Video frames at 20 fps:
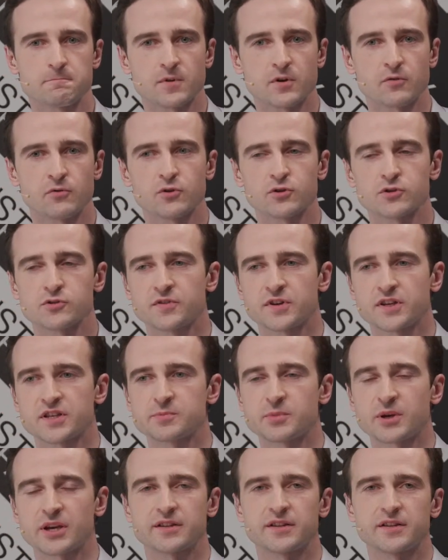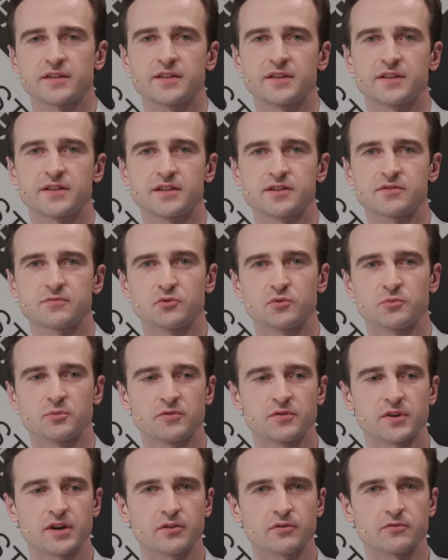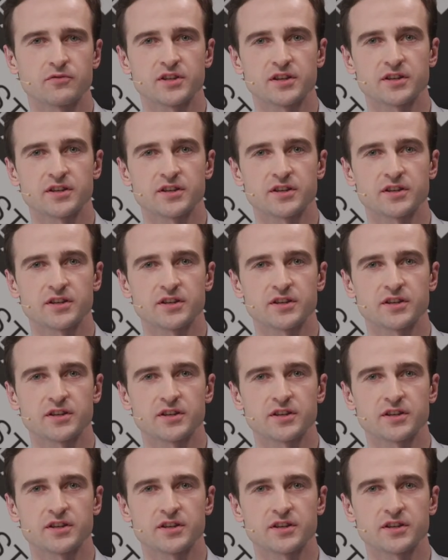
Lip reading: Of course, we expected that this would be one of the